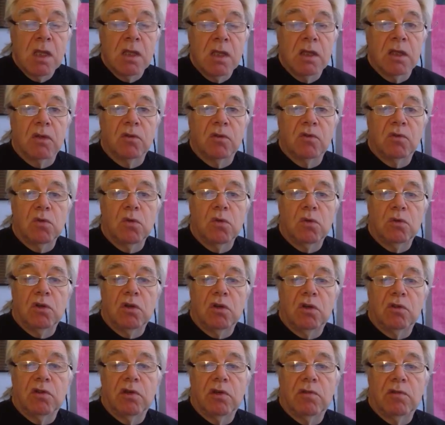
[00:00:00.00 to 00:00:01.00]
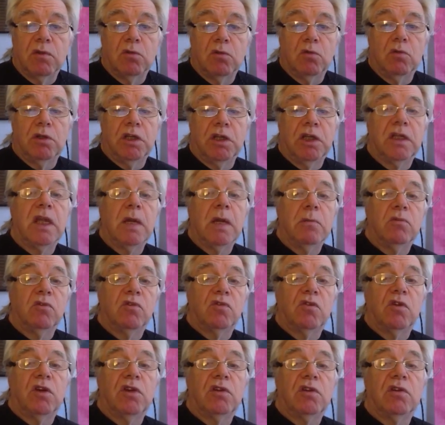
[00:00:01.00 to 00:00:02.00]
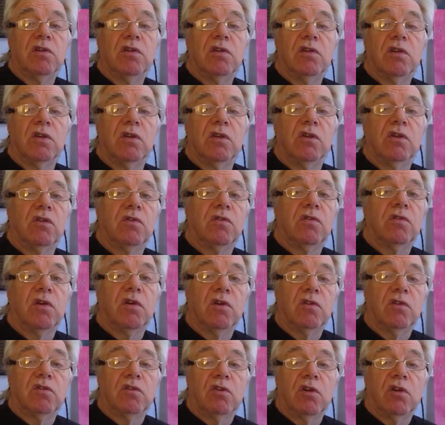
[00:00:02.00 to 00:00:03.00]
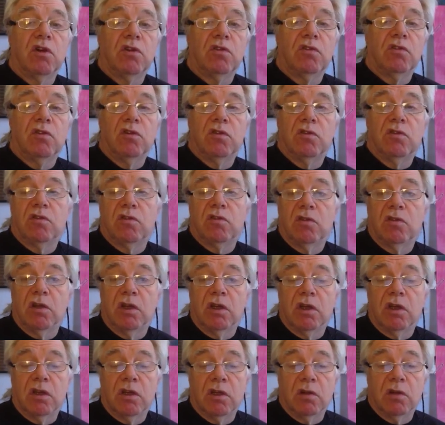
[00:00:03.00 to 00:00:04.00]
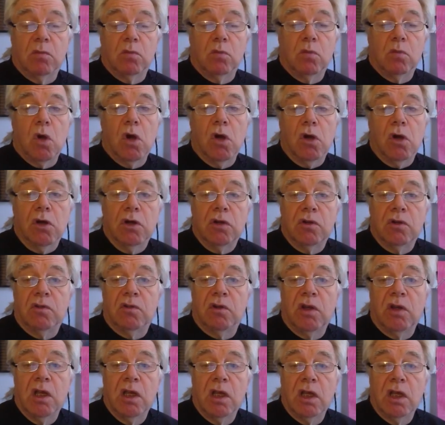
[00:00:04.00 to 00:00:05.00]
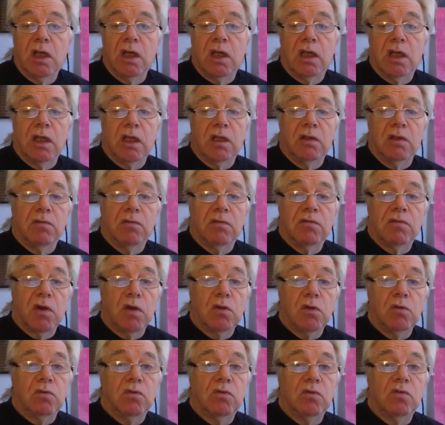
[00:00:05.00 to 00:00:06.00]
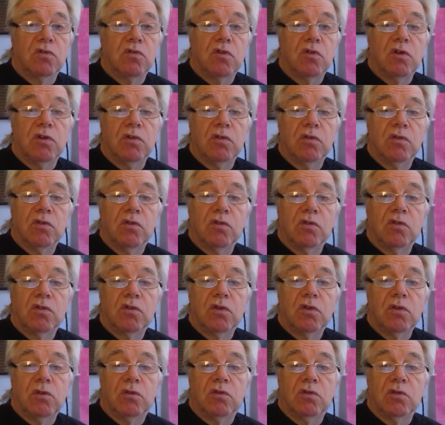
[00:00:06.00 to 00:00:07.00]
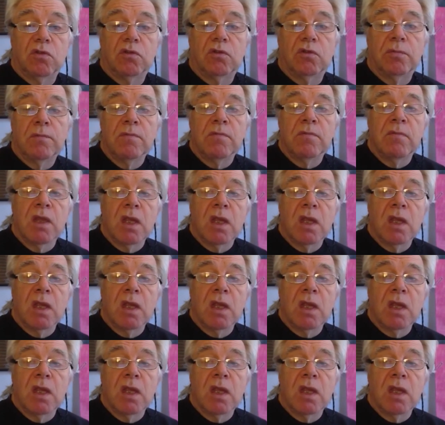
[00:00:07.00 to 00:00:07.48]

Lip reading: Now, StoreDot have already demonstrated that this fast charge works in phones, drones, and scooters.